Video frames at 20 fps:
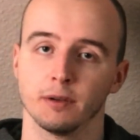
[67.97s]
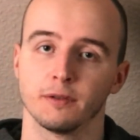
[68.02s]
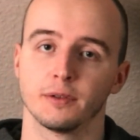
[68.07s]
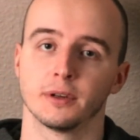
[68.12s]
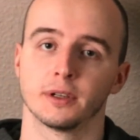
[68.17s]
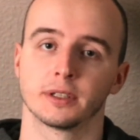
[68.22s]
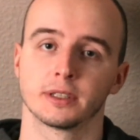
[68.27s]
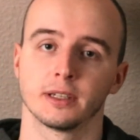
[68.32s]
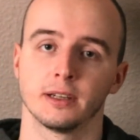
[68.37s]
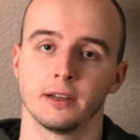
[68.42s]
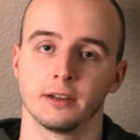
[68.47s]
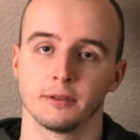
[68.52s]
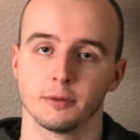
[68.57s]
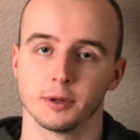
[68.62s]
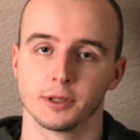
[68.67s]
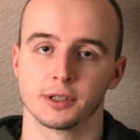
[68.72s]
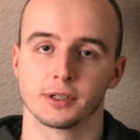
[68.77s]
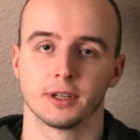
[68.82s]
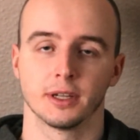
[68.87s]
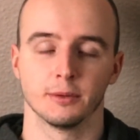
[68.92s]
my first
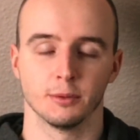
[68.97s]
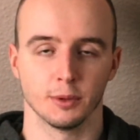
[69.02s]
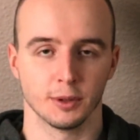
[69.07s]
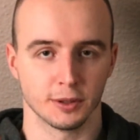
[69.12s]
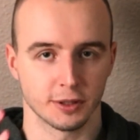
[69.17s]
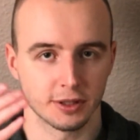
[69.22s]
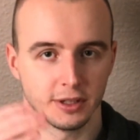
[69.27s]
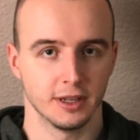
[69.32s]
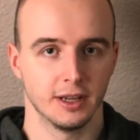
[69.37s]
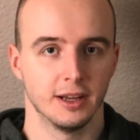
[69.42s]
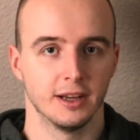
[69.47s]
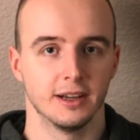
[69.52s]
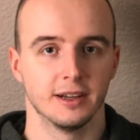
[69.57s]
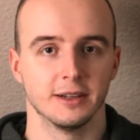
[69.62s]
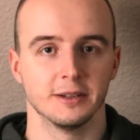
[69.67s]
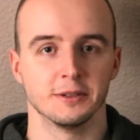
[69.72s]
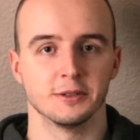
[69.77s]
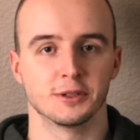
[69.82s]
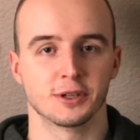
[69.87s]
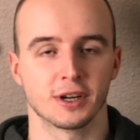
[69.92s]
language that was
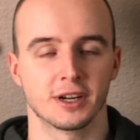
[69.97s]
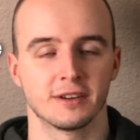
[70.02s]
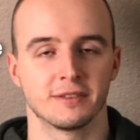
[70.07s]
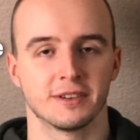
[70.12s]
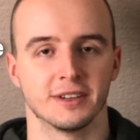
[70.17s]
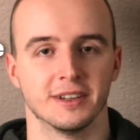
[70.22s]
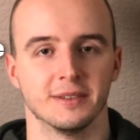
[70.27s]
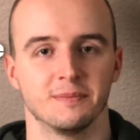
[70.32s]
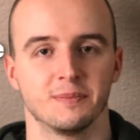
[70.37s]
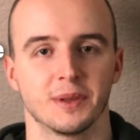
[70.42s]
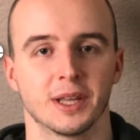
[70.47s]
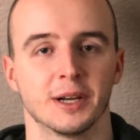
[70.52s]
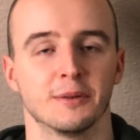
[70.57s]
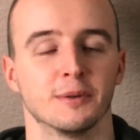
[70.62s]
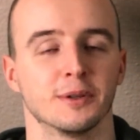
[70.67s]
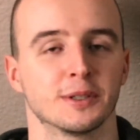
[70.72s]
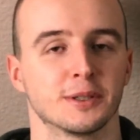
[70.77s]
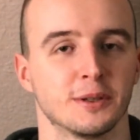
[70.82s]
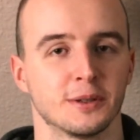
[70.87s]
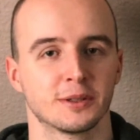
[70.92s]
Java.
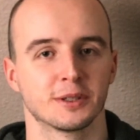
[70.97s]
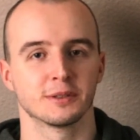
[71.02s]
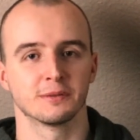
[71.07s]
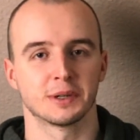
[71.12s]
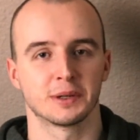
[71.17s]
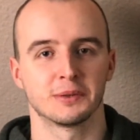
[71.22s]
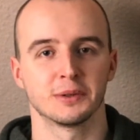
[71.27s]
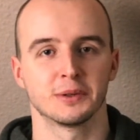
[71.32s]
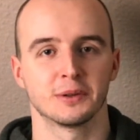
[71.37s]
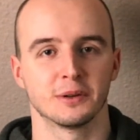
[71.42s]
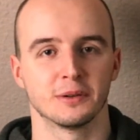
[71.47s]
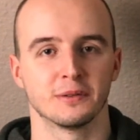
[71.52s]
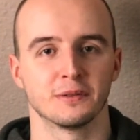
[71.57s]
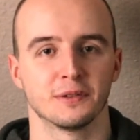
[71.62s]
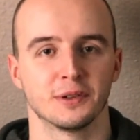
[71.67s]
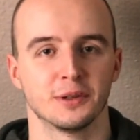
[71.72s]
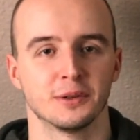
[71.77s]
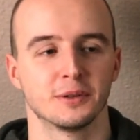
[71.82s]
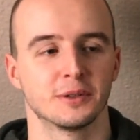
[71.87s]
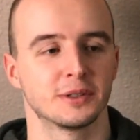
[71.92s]
I was also very
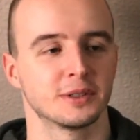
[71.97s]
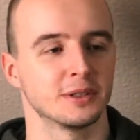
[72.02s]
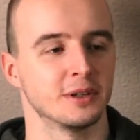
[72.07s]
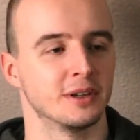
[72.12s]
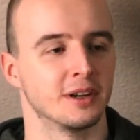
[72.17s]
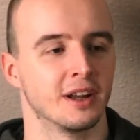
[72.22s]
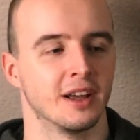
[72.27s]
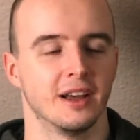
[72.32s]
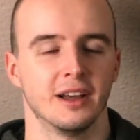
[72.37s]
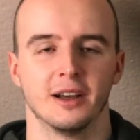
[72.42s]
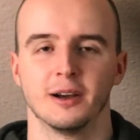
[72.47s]
confused on